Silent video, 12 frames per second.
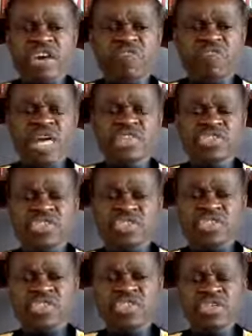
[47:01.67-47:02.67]
day of
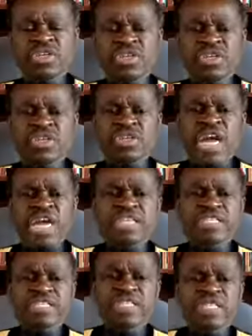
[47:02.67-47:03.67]
March,
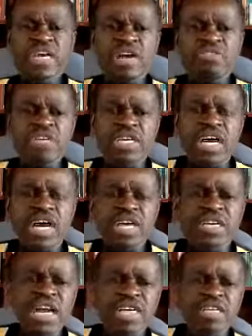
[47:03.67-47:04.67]

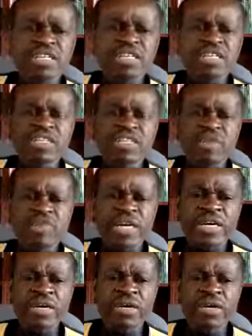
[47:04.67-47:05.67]

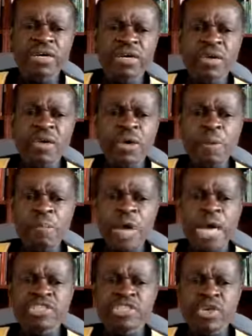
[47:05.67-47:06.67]
1997,
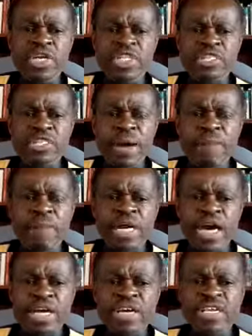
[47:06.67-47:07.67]
by Julius
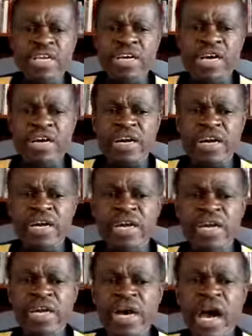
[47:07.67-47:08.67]
Kambarage Nyerere,
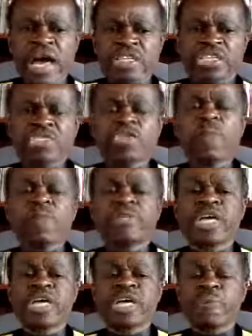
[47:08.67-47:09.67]
had
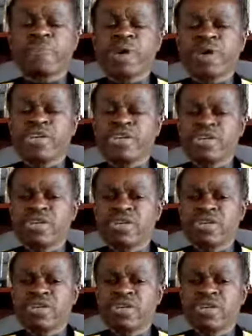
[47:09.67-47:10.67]
stopped at a point